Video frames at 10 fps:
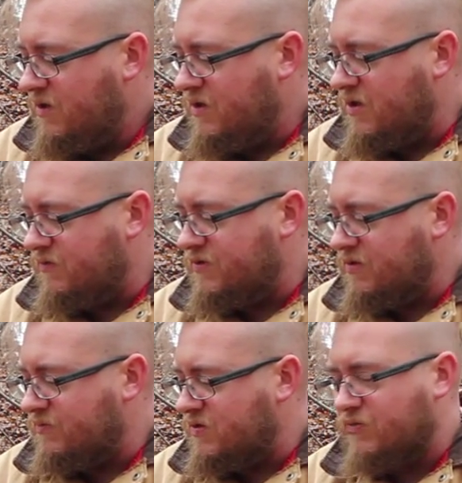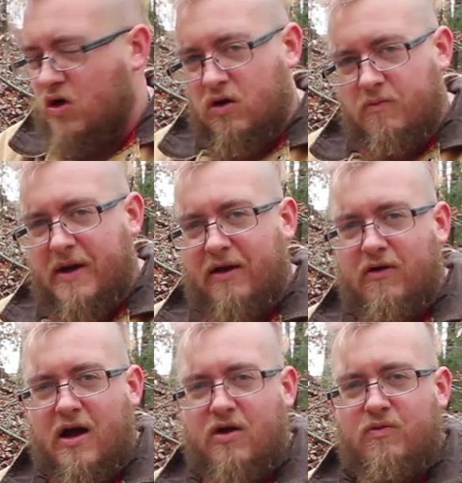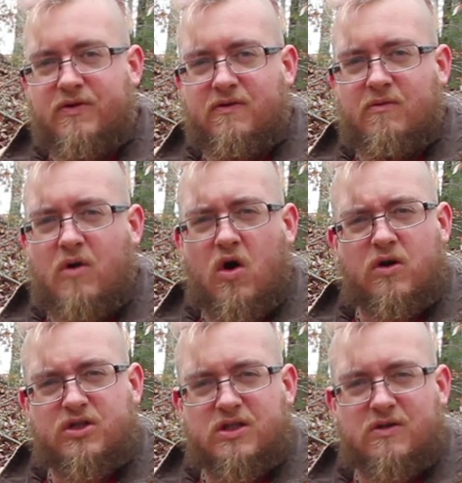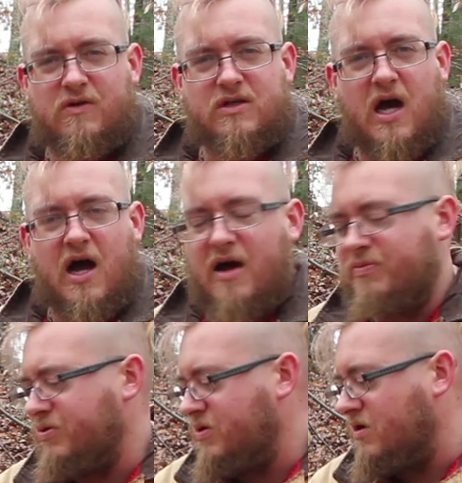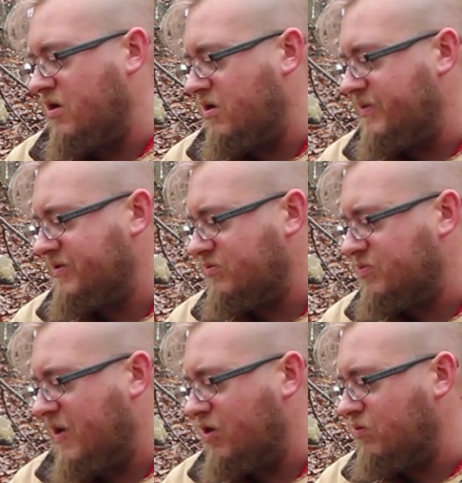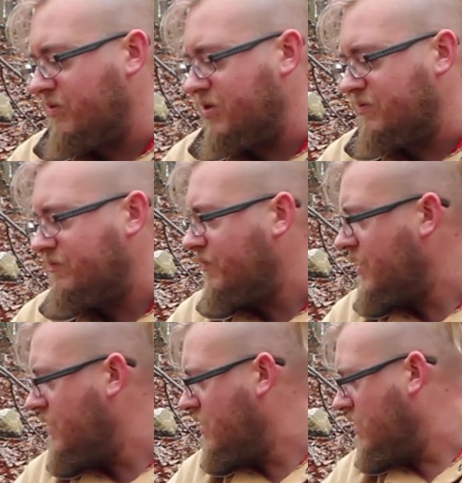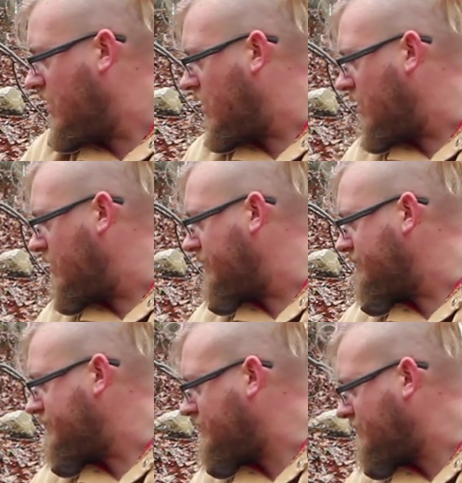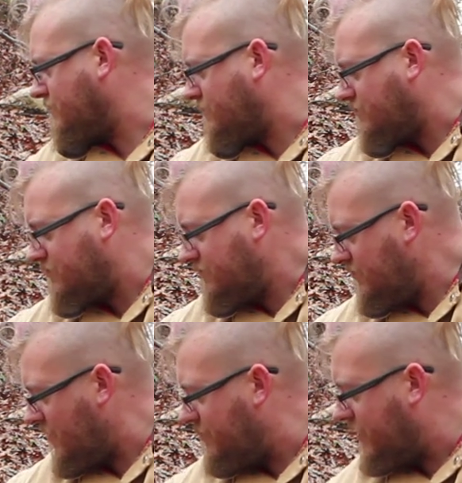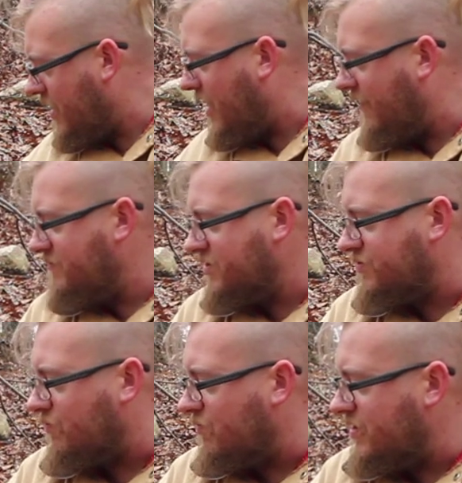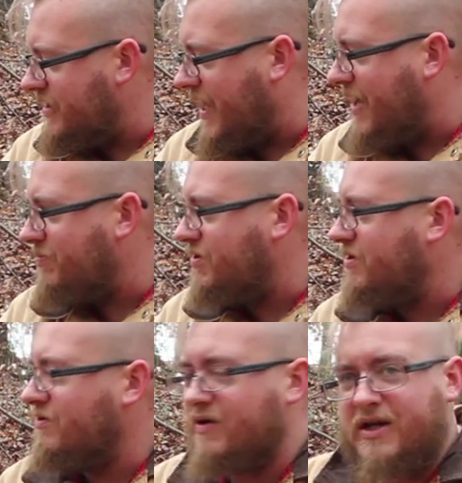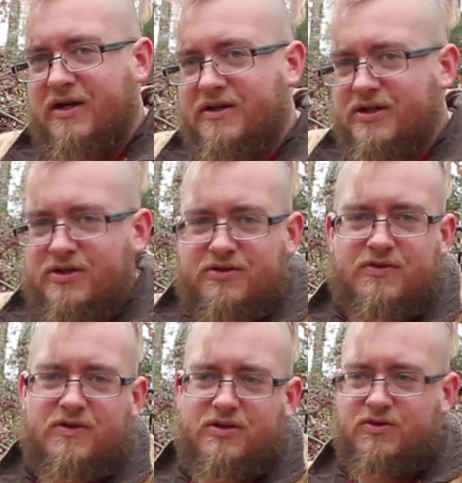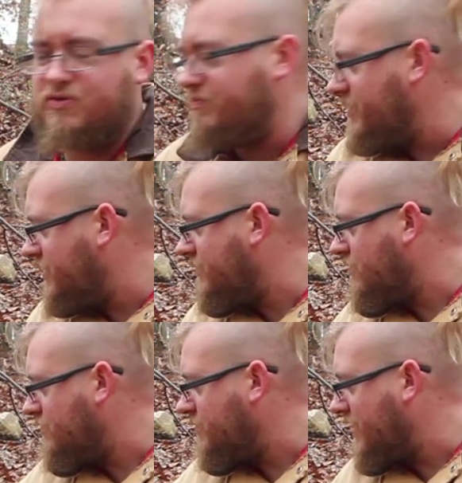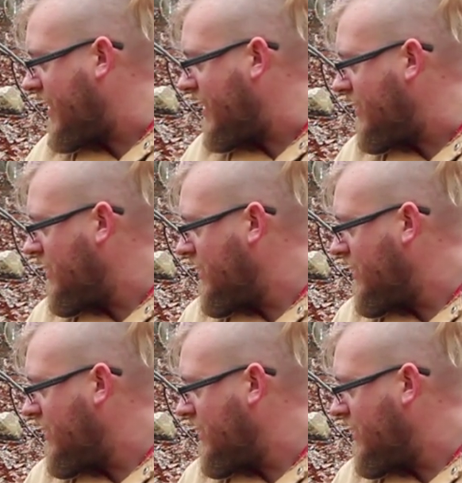you know, some darker background with some oranges on top, and some spider webbing. But yeah, I'm just really happy. You know, in addition to the two big stones we got,